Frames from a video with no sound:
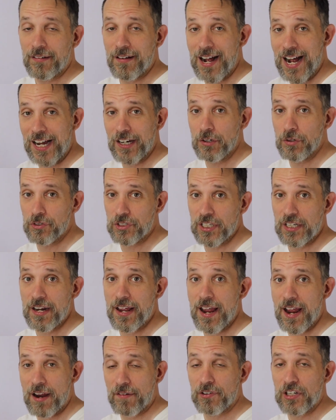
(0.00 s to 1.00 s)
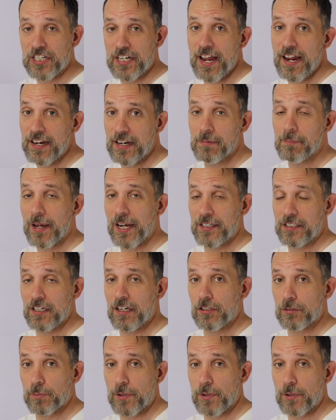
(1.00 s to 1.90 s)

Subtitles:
I use it every day in my sales